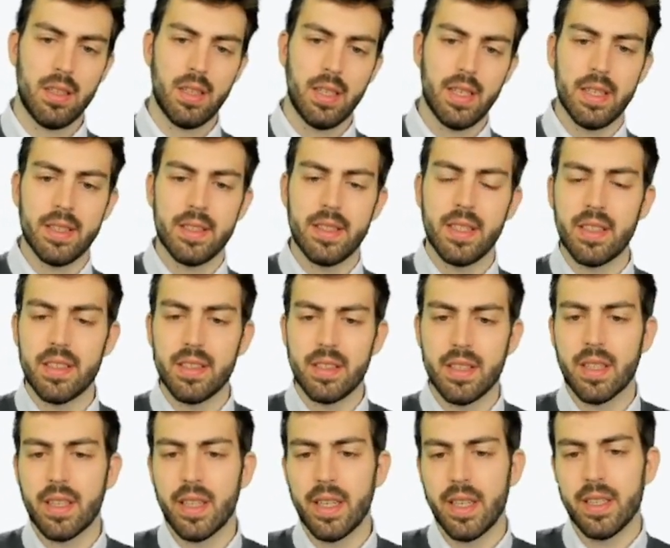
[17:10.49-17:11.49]
And this is the
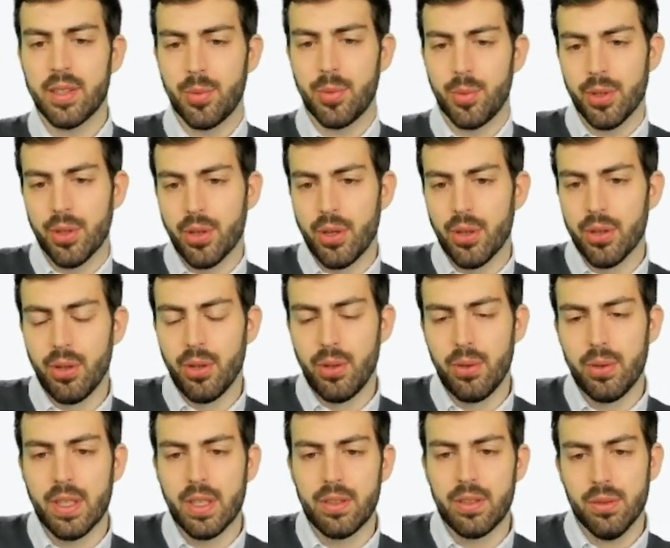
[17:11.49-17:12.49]
case we're gonna look
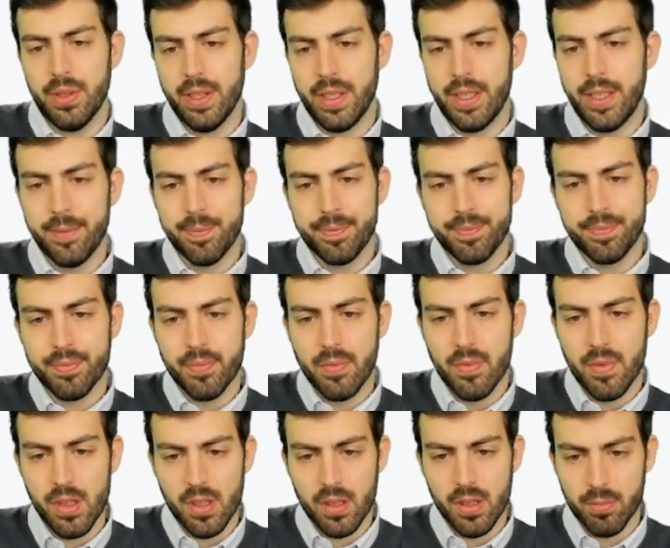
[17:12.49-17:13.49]
at today.
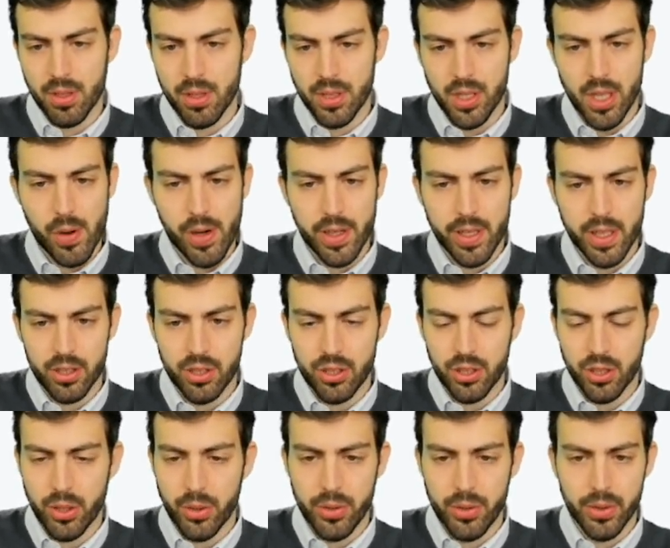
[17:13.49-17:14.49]
But now I can
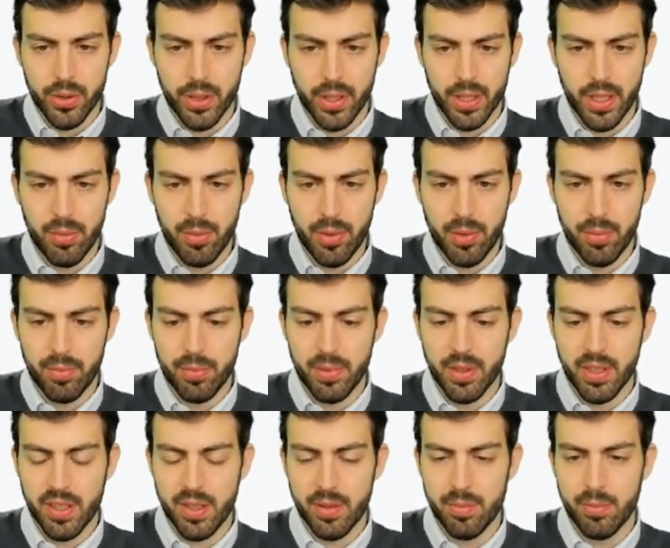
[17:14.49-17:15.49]
show you a little bit
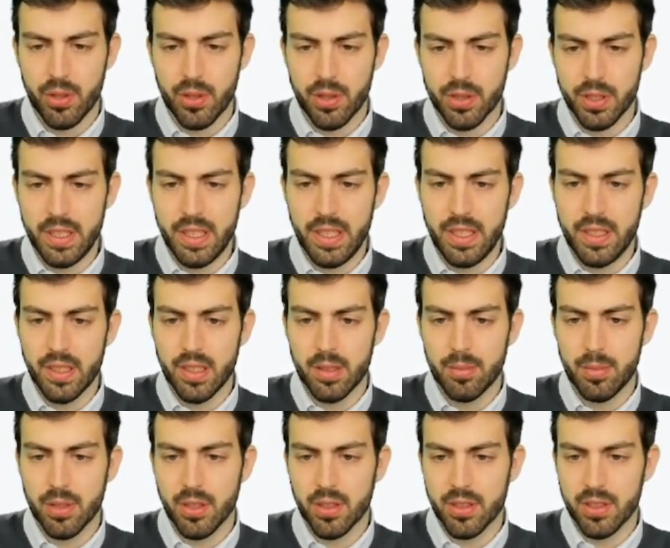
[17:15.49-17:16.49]
in more detail
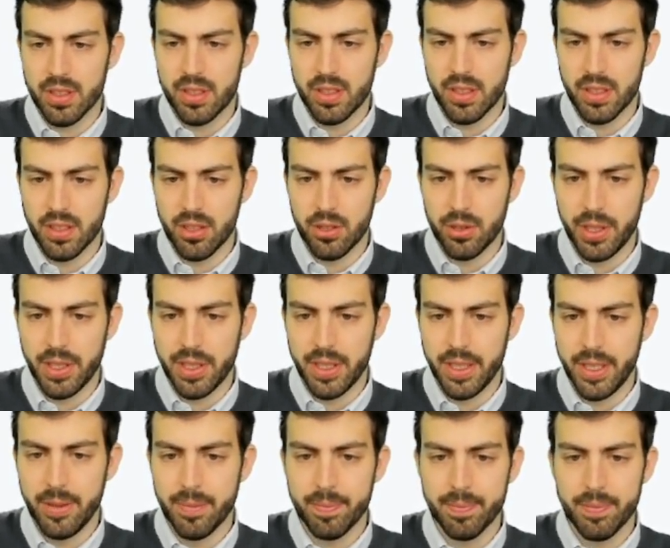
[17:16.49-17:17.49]
because it's in
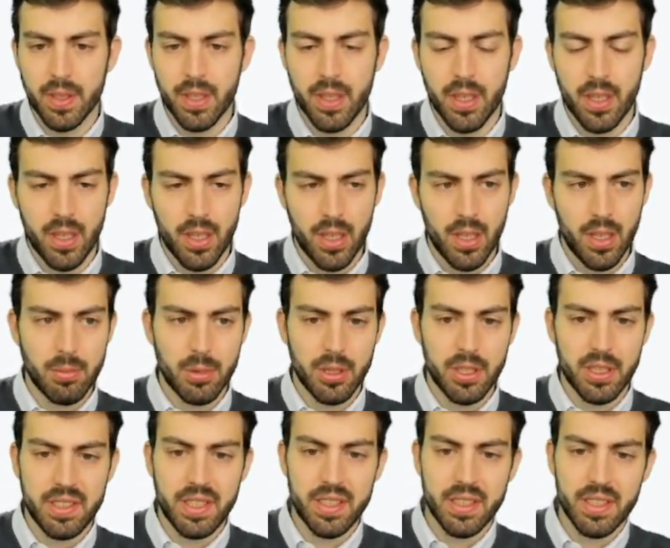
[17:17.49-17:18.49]
3D. But
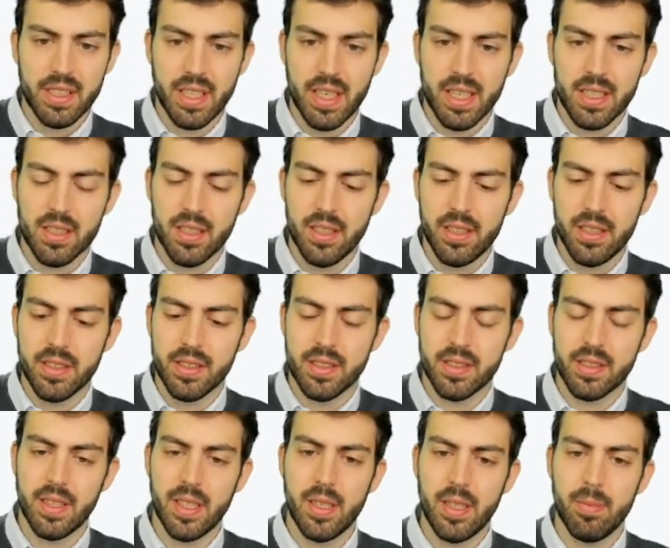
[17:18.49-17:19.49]
this is actually the
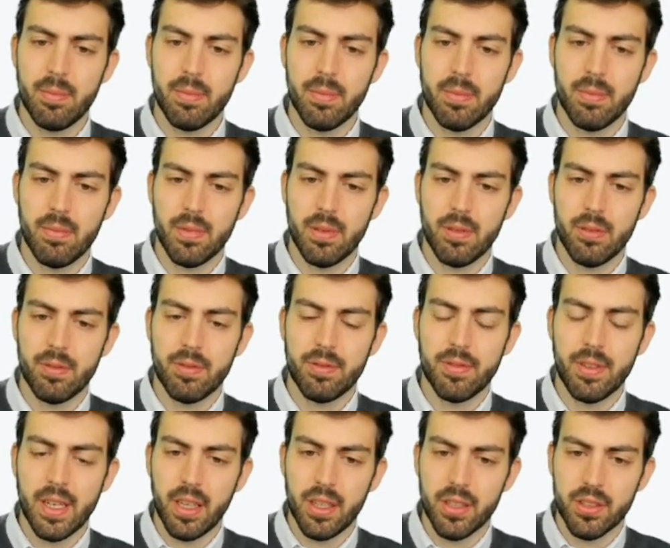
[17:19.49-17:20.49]
same
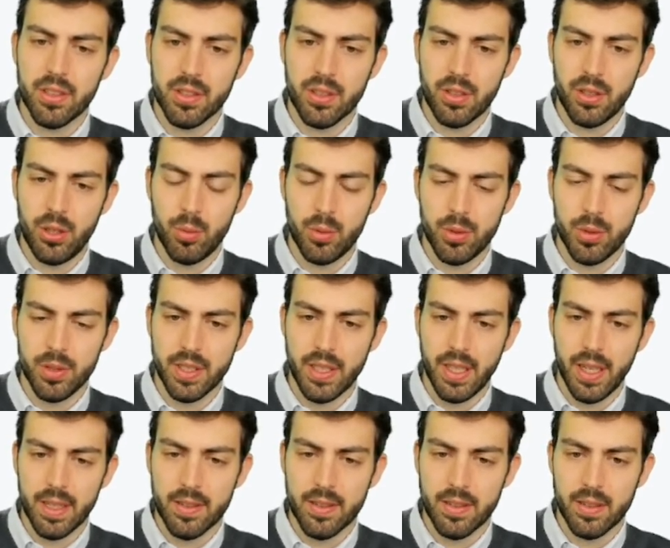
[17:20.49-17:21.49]
files you would
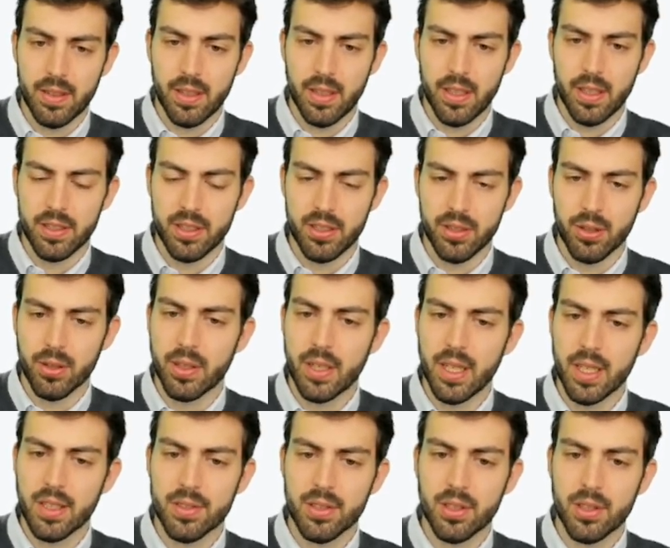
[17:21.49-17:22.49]
get as in your CAD
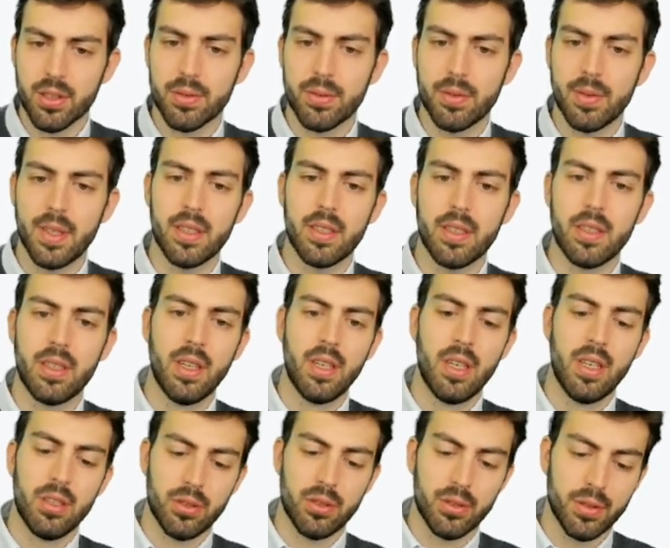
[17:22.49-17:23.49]
software.
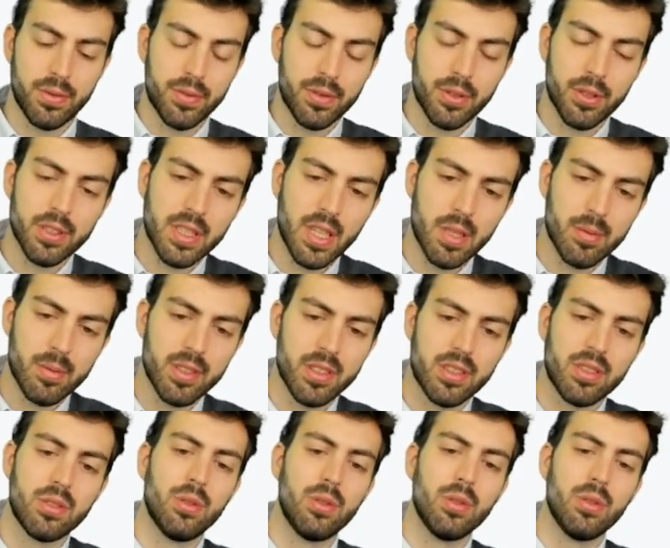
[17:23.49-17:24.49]
So the first step is
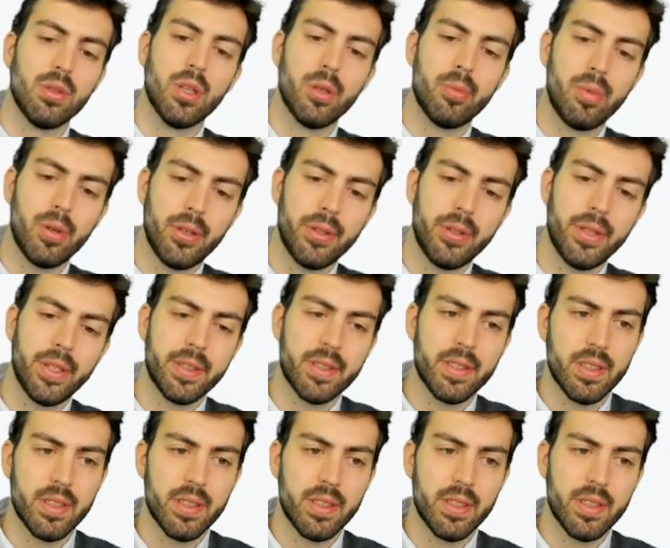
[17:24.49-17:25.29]
to upload it.